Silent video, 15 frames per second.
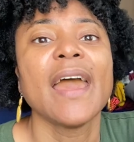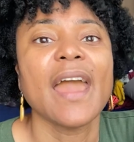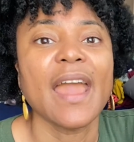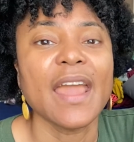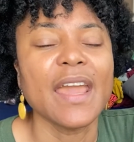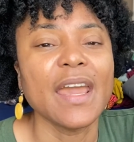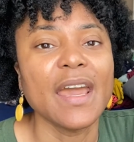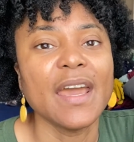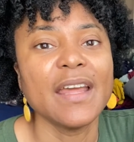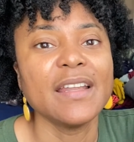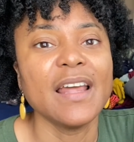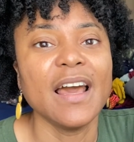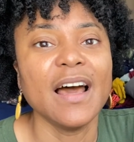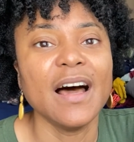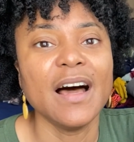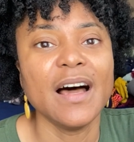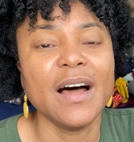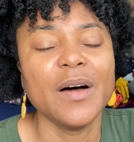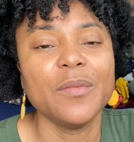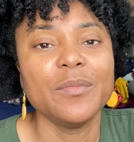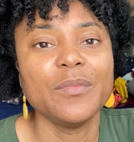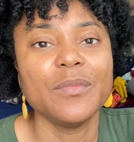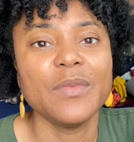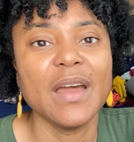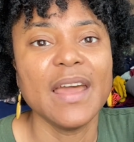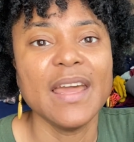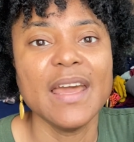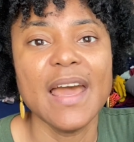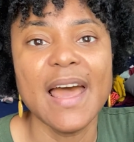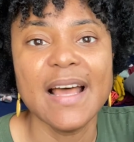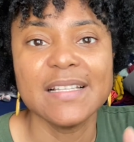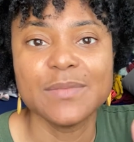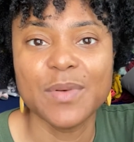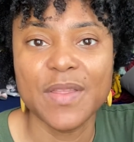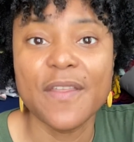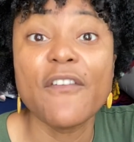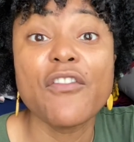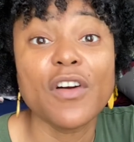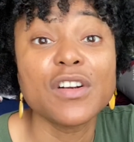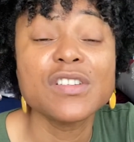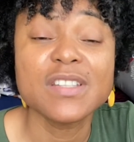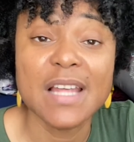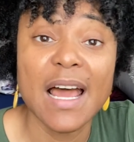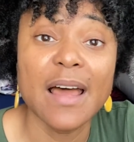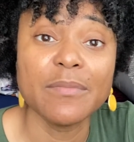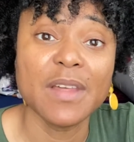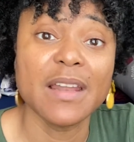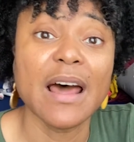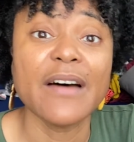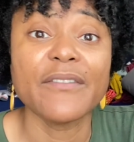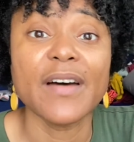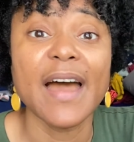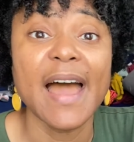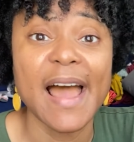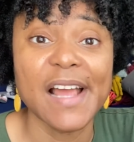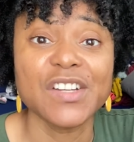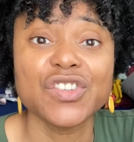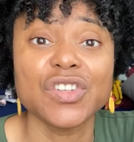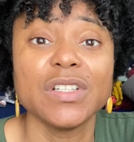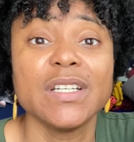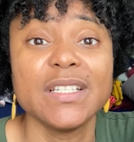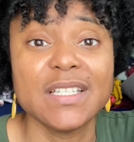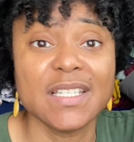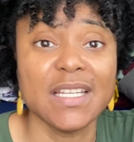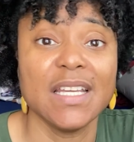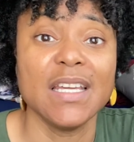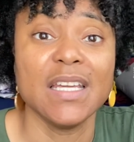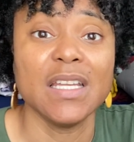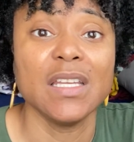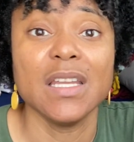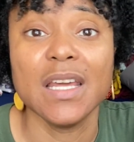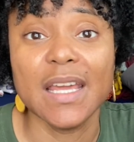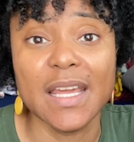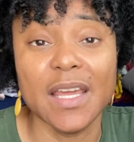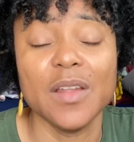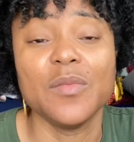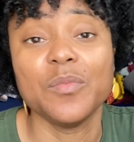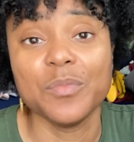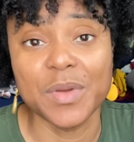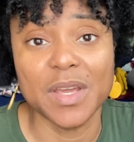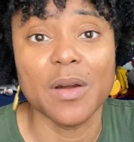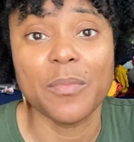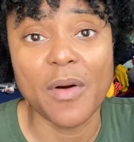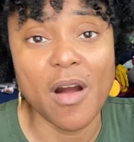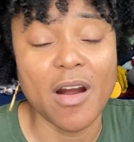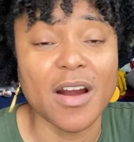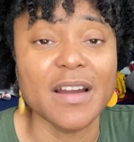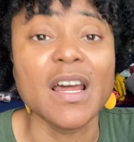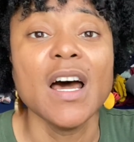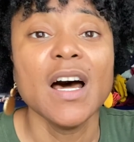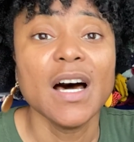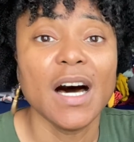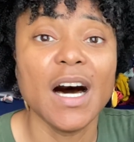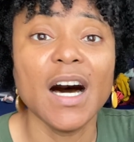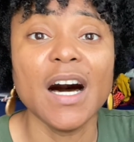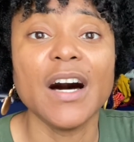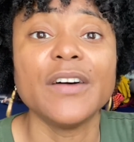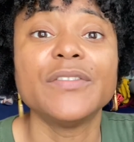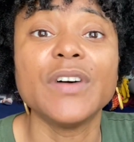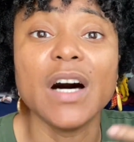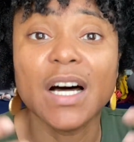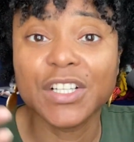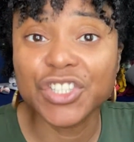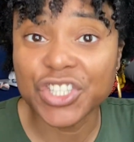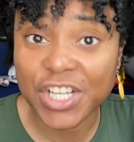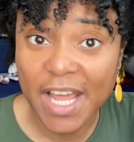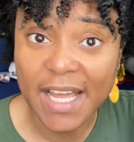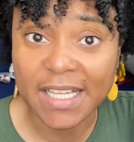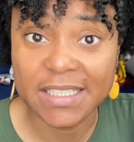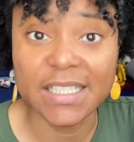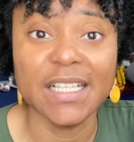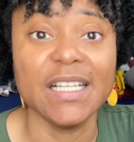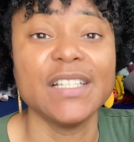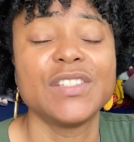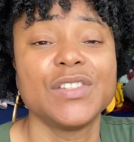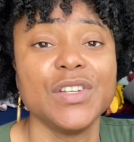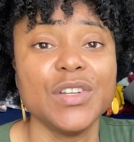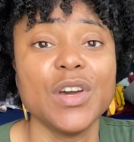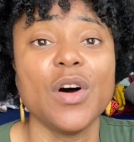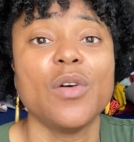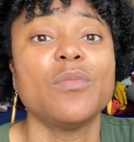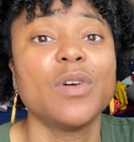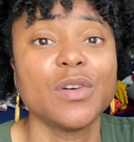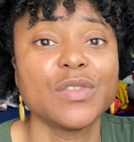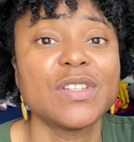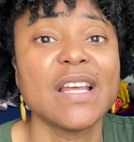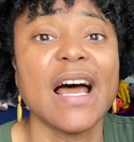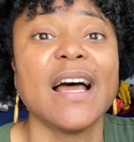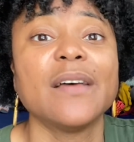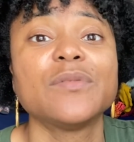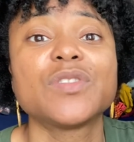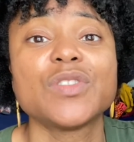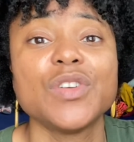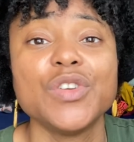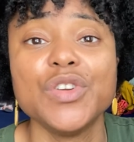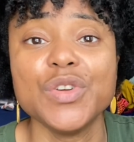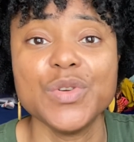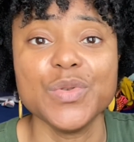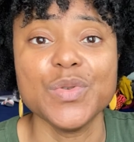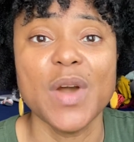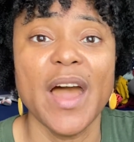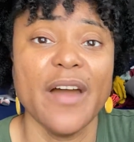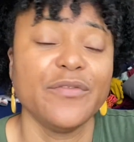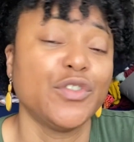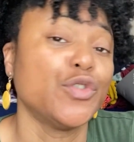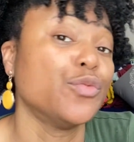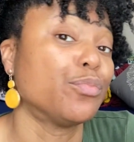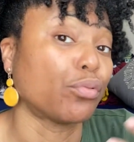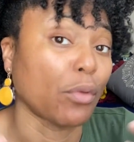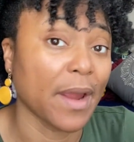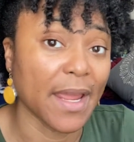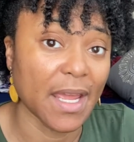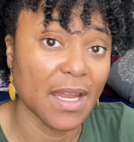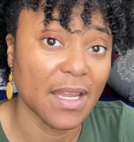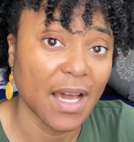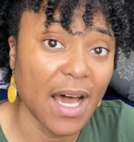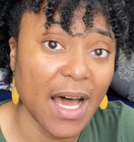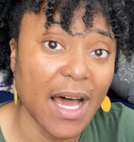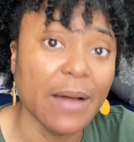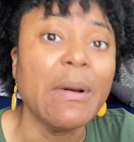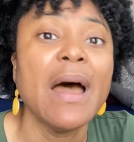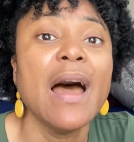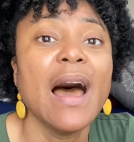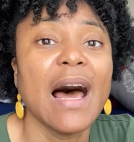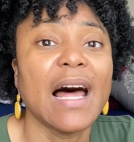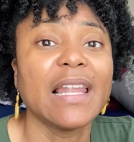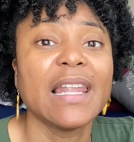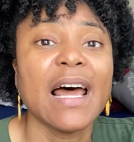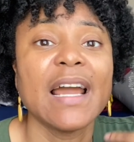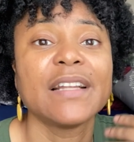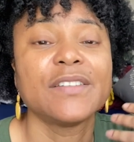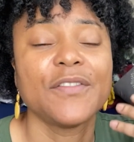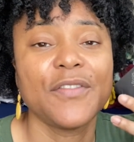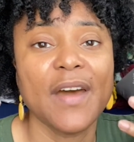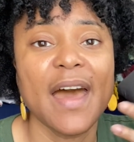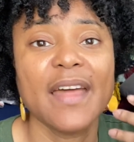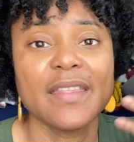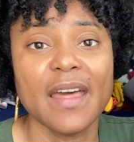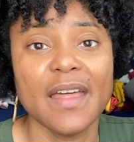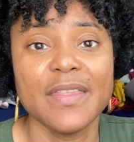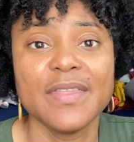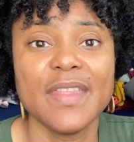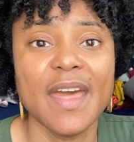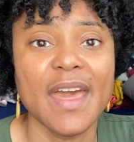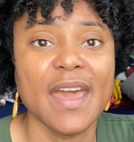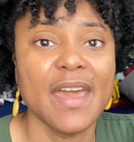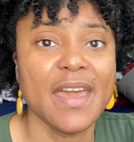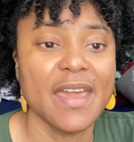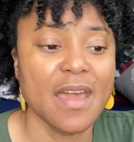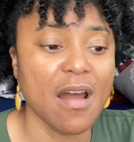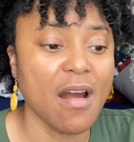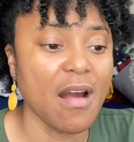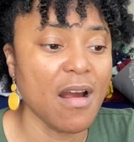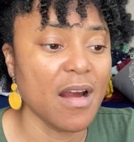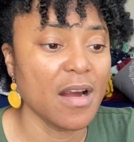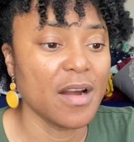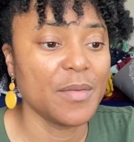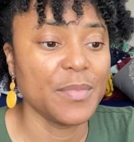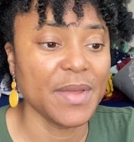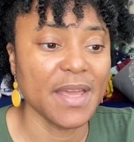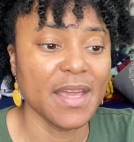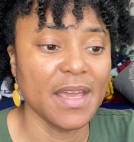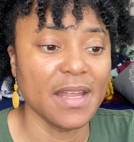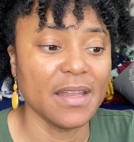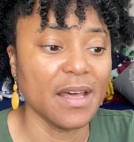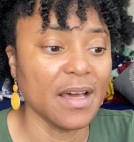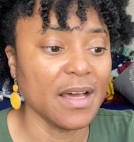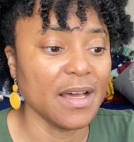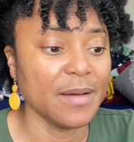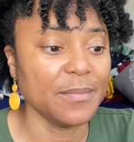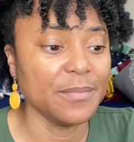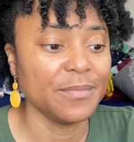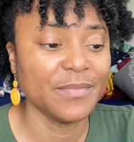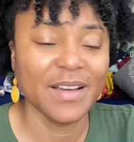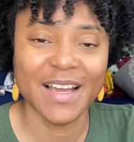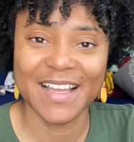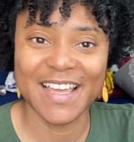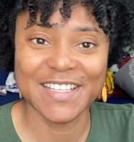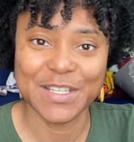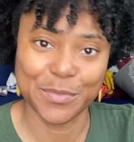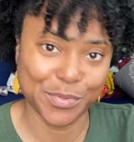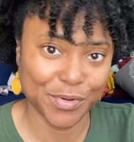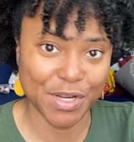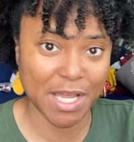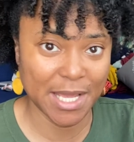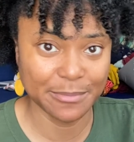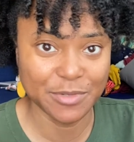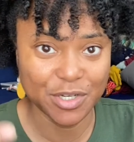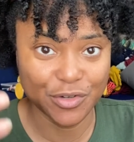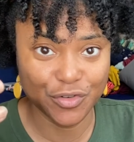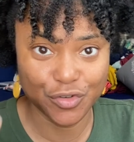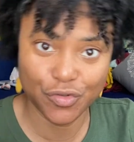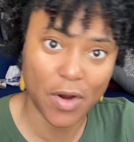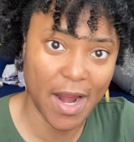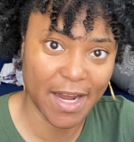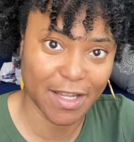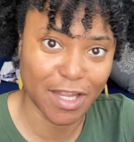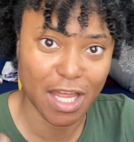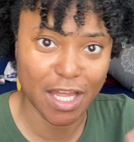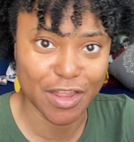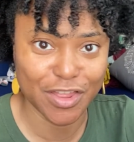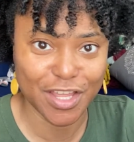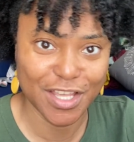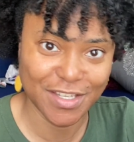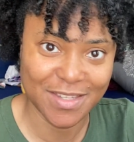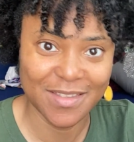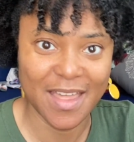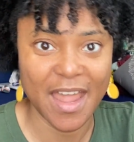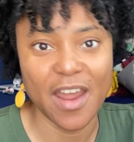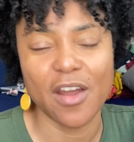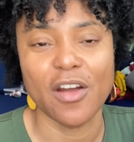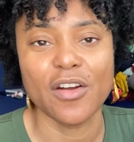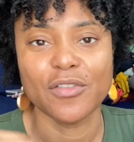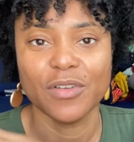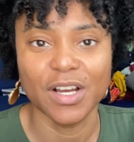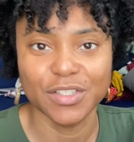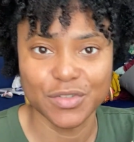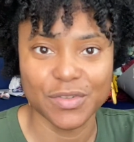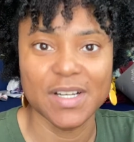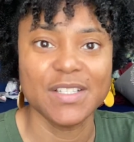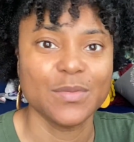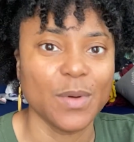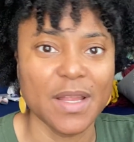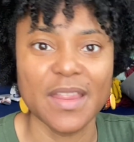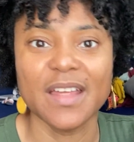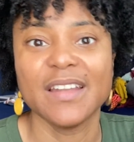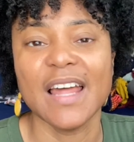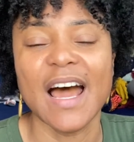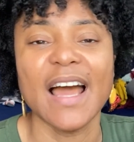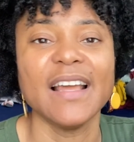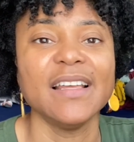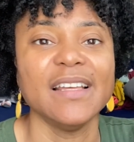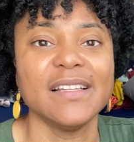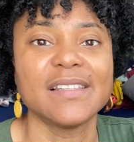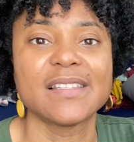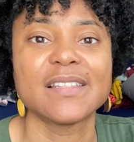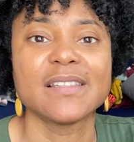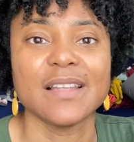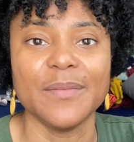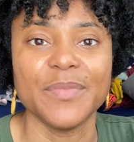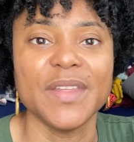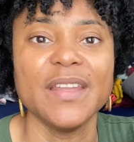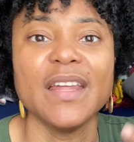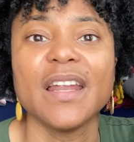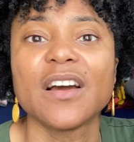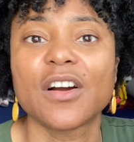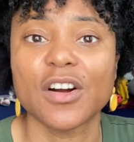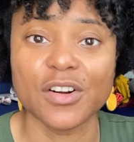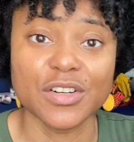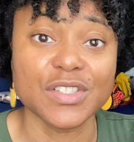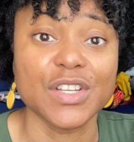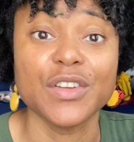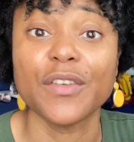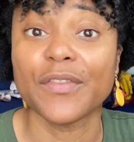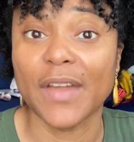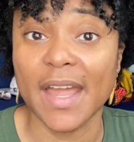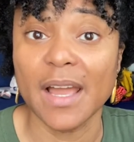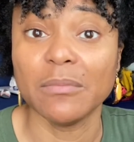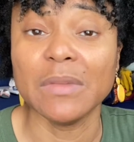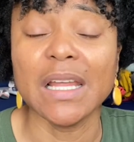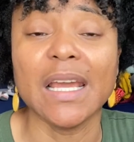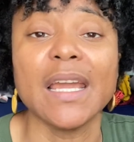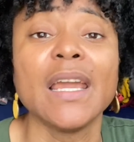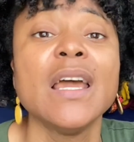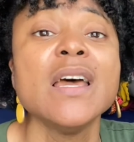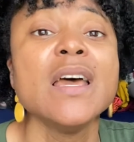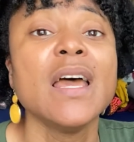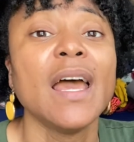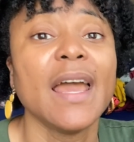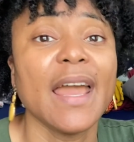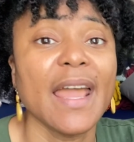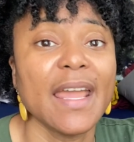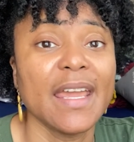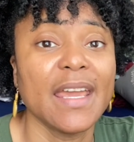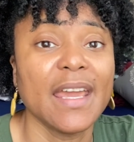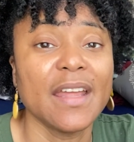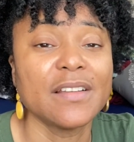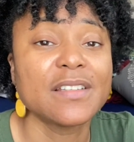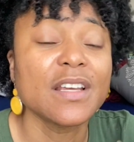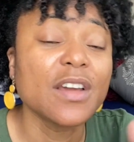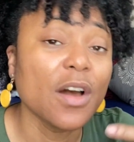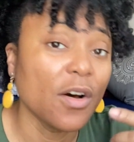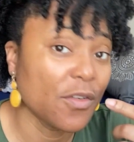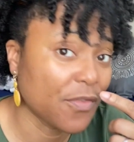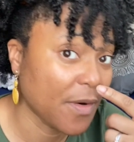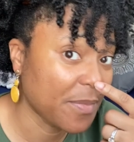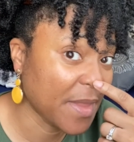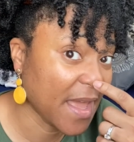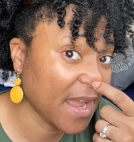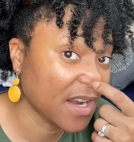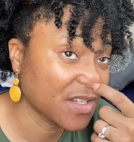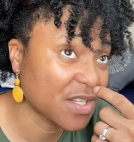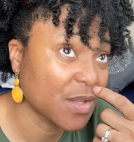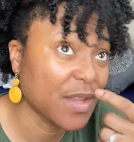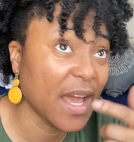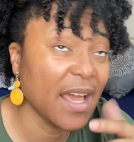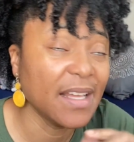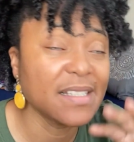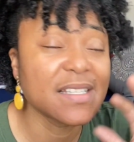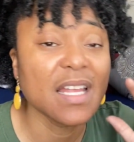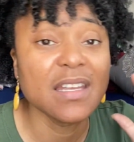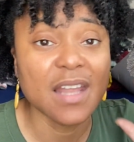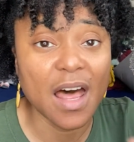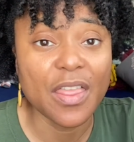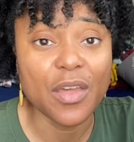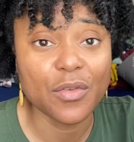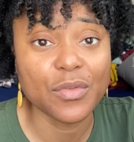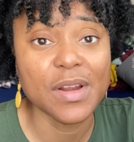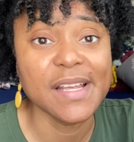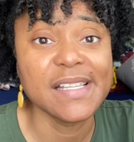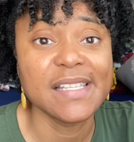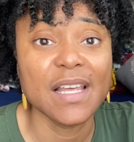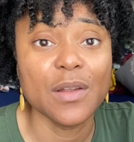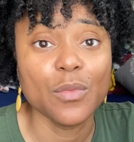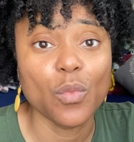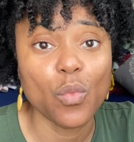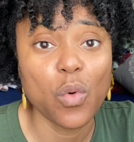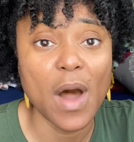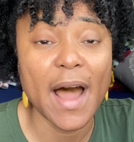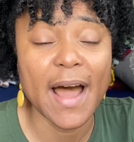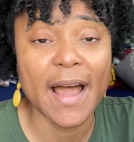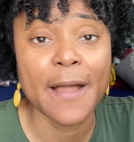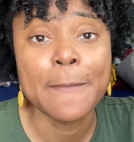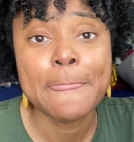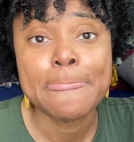and um, it has been the first time that I've actually seen it be a part of a checklist. You know, most times you have to bring it up. I like the fact that they are being, um, I guess, a preemptive strike, that it's there, address whether or not it's something that occurs in your family, and to go from there. So that is another reason why